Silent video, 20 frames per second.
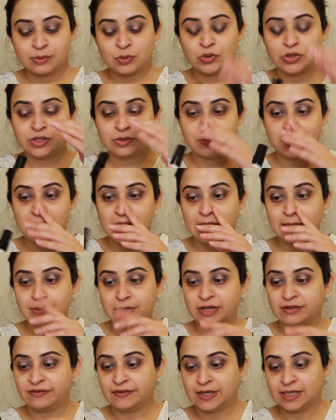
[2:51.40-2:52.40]
I'm going to prime
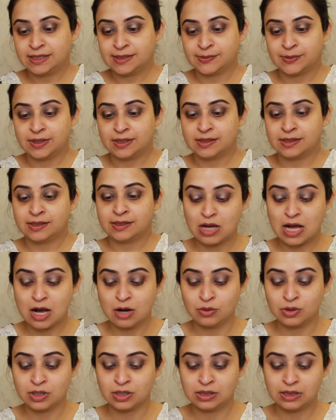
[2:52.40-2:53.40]
my face with the
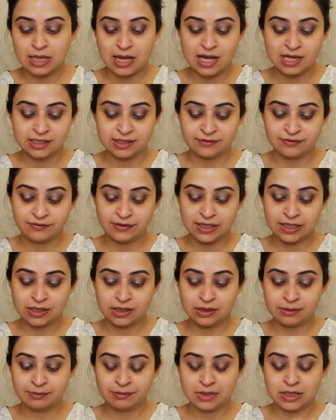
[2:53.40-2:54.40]
Hourglass
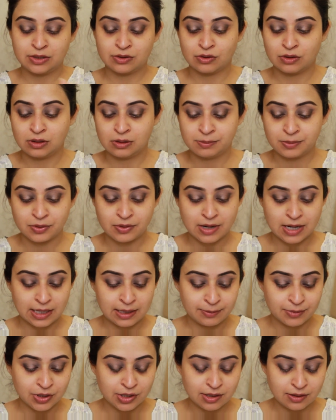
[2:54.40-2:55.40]
Veil Mineral
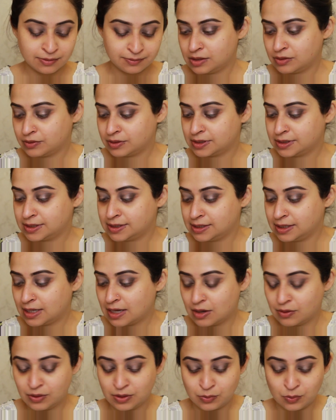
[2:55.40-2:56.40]
Primer. You can see
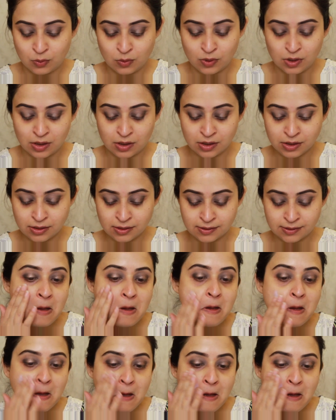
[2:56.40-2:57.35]
how it works.